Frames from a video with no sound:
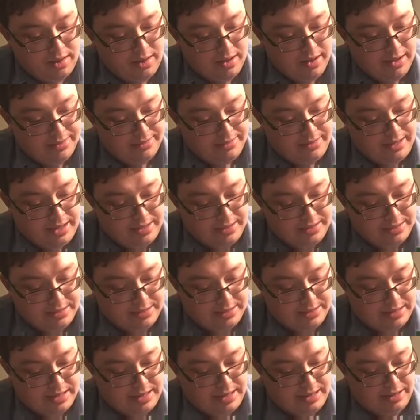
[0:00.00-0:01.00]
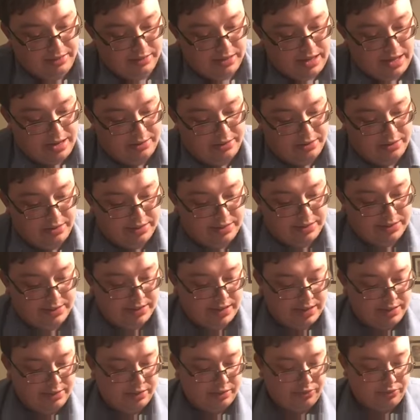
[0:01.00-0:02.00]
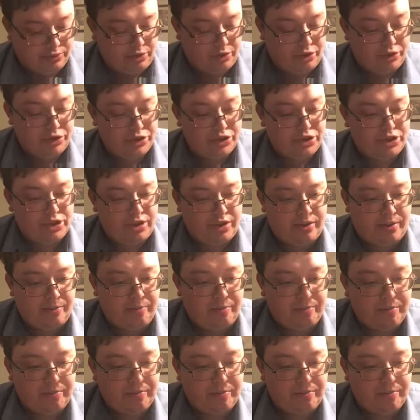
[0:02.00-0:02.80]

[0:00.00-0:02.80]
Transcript: ten cities, and to the sons of Gershon